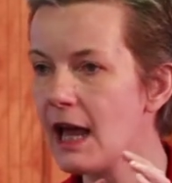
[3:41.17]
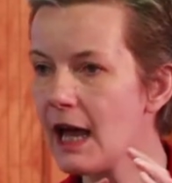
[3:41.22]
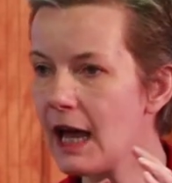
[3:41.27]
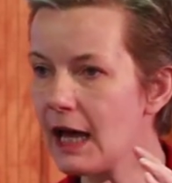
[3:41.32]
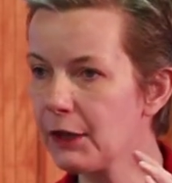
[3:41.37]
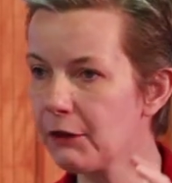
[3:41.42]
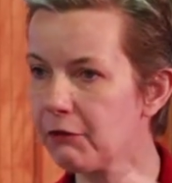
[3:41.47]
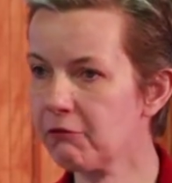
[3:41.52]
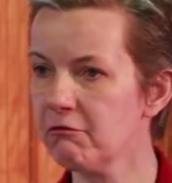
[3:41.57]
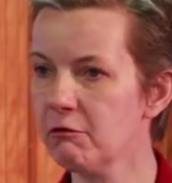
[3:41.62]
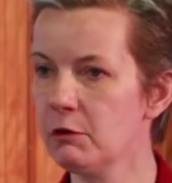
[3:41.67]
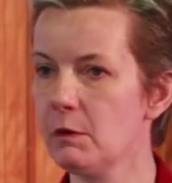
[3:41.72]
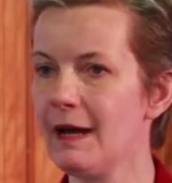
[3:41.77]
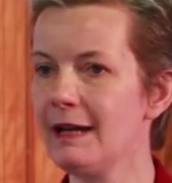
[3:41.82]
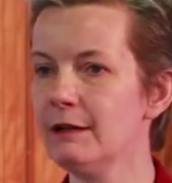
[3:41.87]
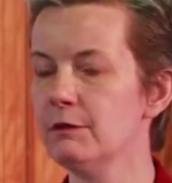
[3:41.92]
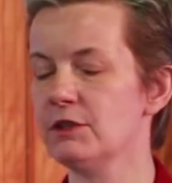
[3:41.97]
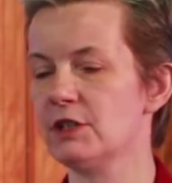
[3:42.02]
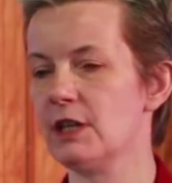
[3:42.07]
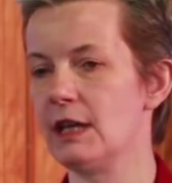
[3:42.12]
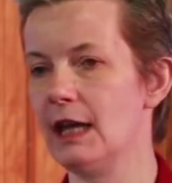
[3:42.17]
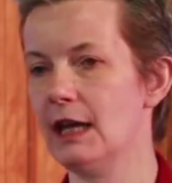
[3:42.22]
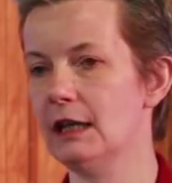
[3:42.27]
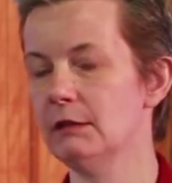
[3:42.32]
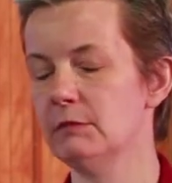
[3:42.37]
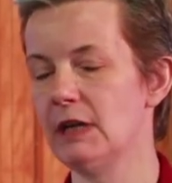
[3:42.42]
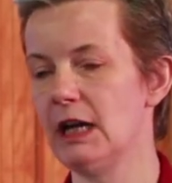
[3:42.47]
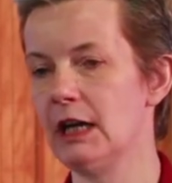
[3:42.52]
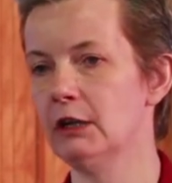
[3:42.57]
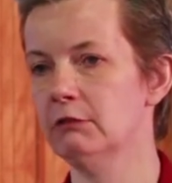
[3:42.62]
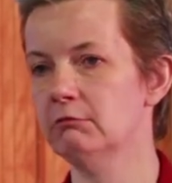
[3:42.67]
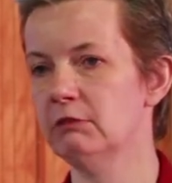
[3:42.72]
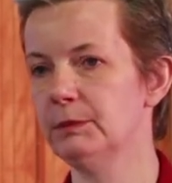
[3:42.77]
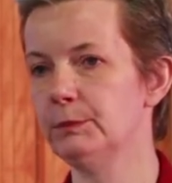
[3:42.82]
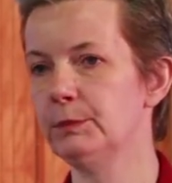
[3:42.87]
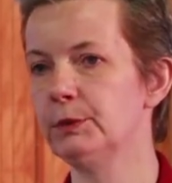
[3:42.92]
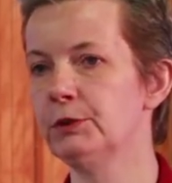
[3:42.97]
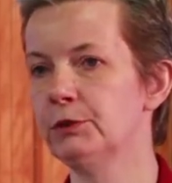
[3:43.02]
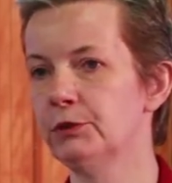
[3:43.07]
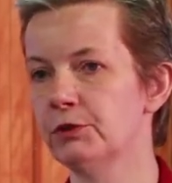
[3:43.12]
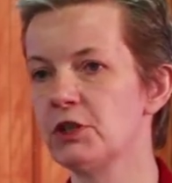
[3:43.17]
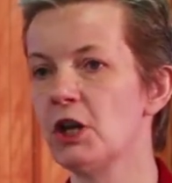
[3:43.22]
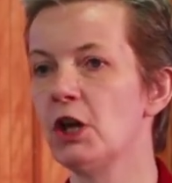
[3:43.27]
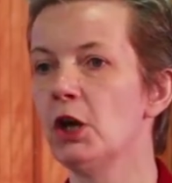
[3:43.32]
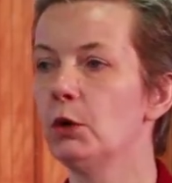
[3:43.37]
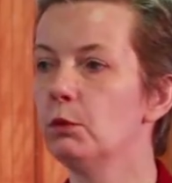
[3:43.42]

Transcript: And throughout um, our report,